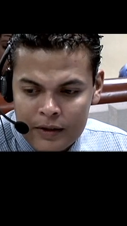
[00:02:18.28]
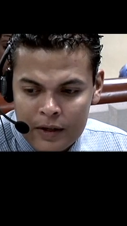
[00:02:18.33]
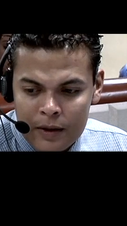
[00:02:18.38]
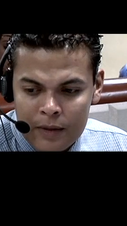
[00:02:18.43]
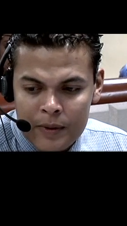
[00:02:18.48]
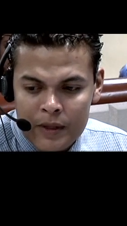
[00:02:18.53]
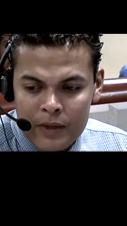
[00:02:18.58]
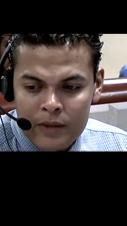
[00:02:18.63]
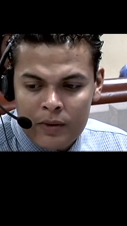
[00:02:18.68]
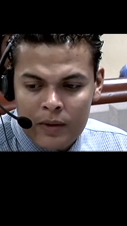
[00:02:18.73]

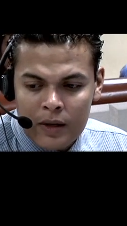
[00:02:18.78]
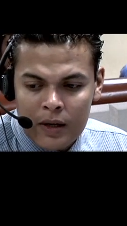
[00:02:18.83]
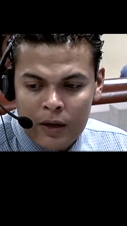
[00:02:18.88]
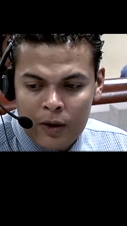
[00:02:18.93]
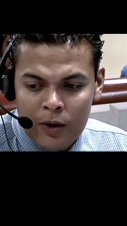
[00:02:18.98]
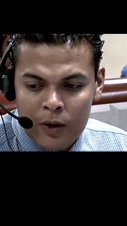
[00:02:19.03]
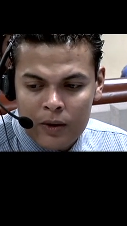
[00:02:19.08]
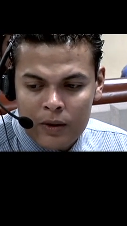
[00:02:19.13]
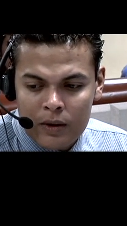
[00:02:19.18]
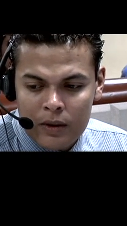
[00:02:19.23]
2
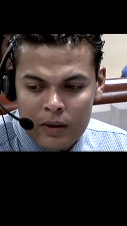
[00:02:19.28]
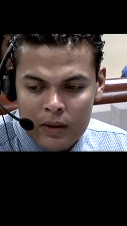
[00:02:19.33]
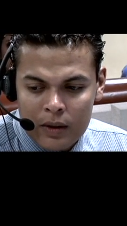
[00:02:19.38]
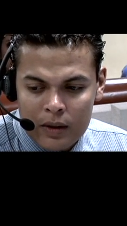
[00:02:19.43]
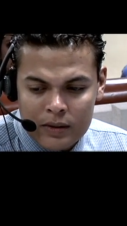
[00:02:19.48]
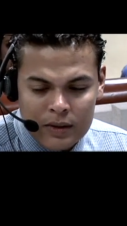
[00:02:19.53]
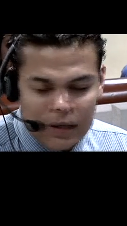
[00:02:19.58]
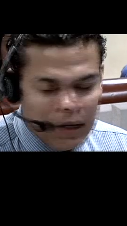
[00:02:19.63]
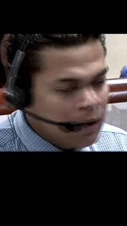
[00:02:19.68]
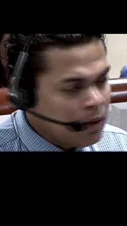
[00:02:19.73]
technical
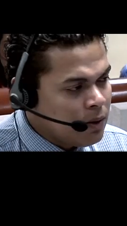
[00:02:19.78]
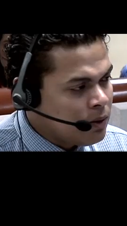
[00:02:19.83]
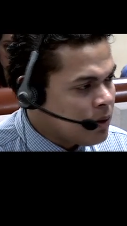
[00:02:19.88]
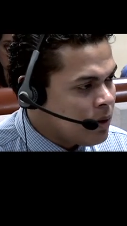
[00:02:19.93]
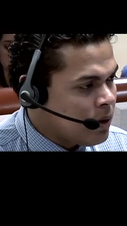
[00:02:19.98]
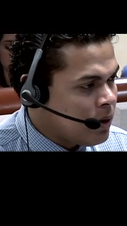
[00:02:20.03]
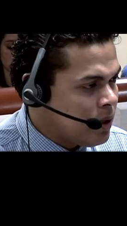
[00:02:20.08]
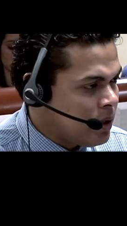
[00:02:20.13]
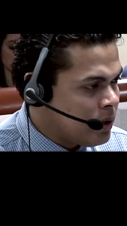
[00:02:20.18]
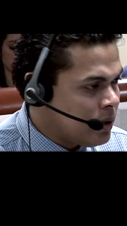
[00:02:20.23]
support to
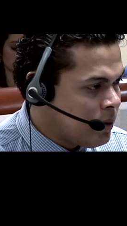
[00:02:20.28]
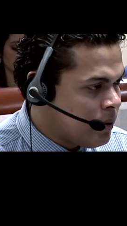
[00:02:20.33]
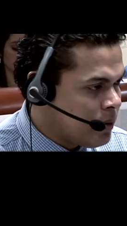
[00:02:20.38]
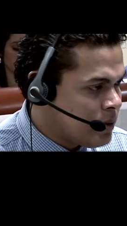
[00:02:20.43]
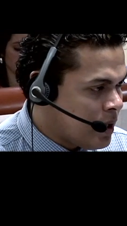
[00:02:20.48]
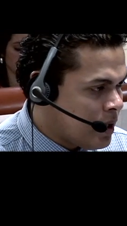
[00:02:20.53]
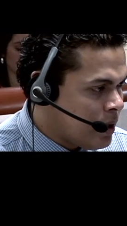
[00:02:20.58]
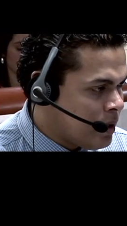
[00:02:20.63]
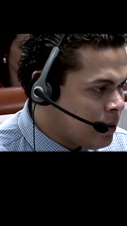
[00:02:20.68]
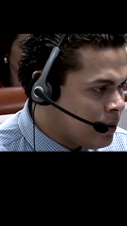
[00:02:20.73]
ensure the
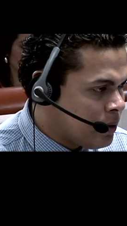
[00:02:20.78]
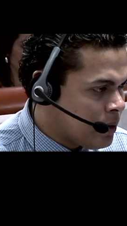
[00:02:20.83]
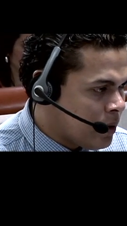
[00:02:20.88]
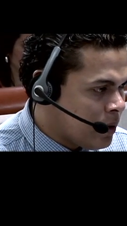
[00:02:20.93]
closure